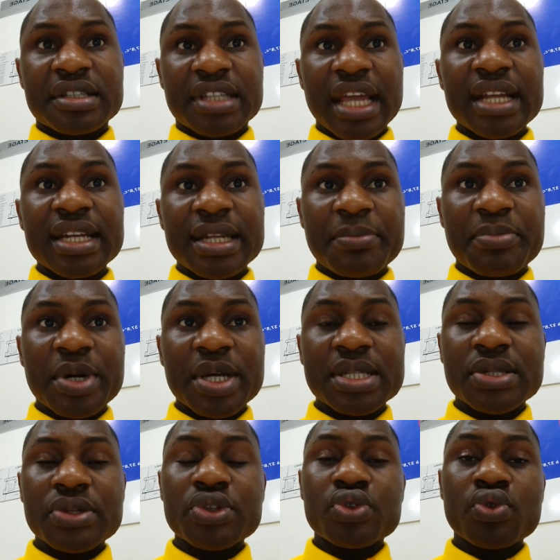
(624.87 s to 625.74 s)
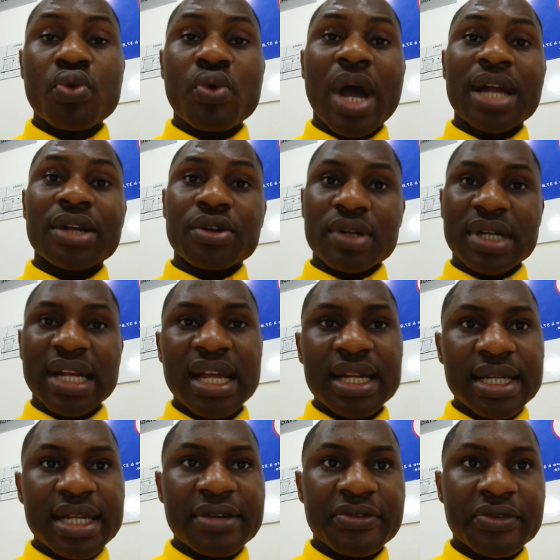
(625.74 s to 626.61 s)
take the person to
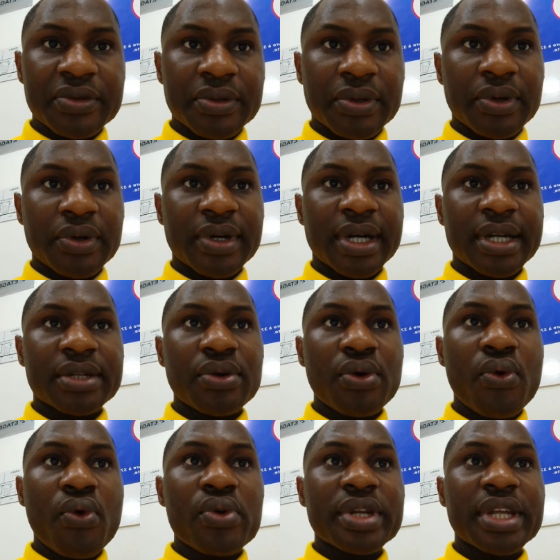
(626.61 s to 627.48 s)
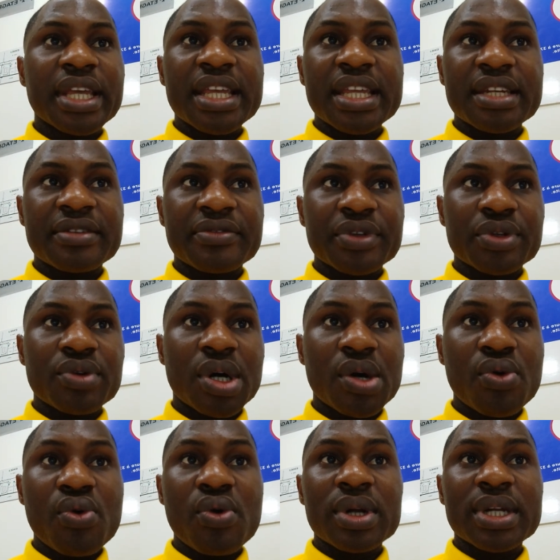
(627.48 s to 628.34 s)
another level, all right, or the
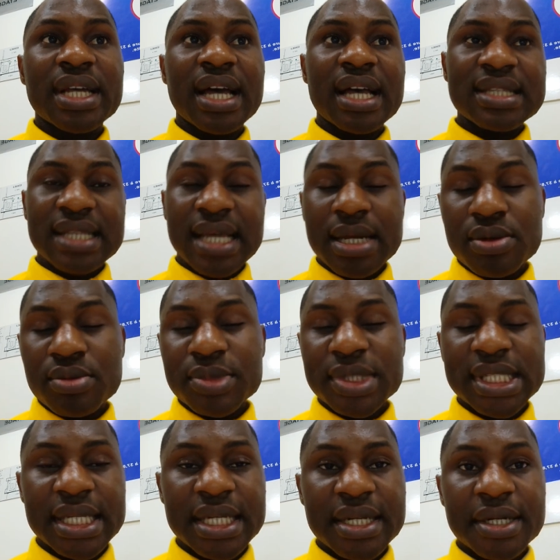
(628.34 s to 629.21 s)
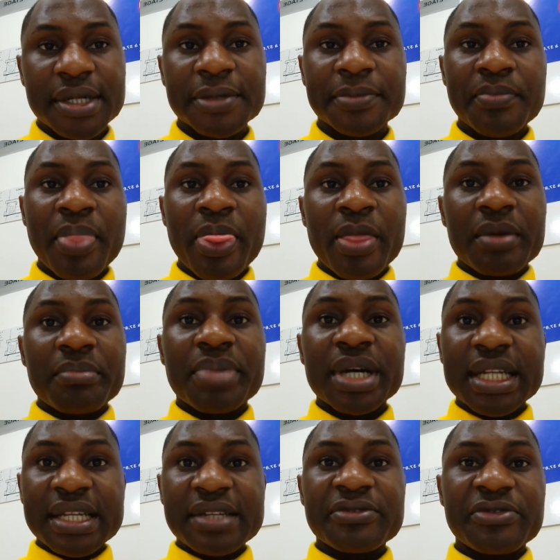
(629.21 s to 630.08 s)
individual, or the asylum seeker.
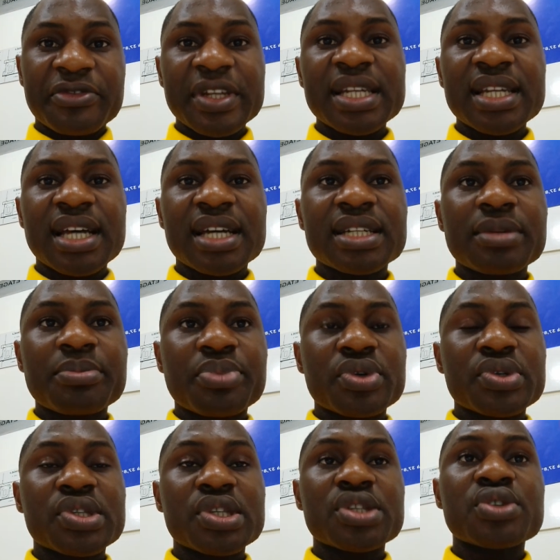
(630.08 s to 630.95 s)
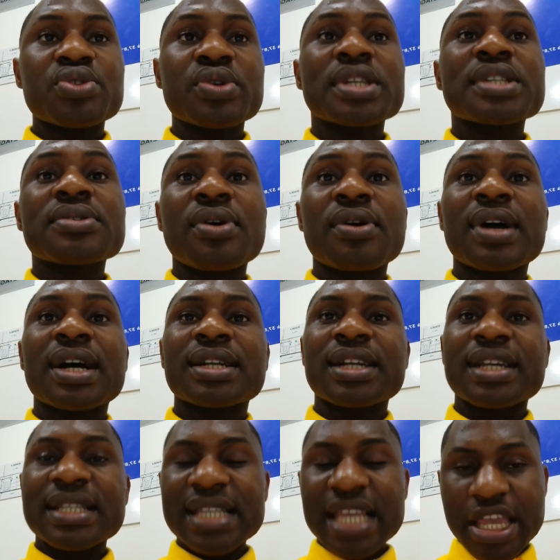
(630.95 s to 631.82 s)
But in Finland, the procedure is
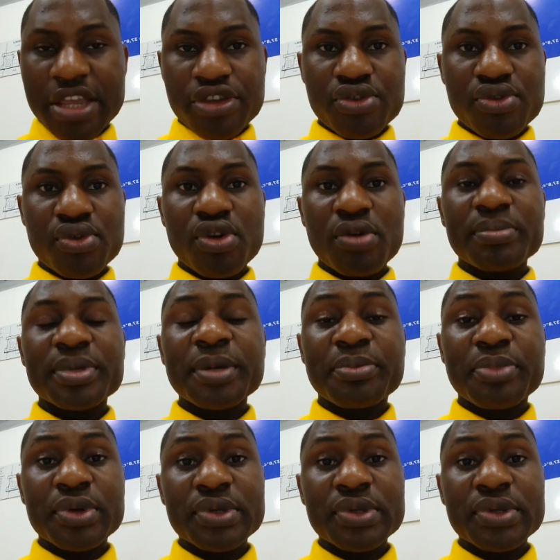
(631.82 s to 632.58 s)
organized. In Europe, the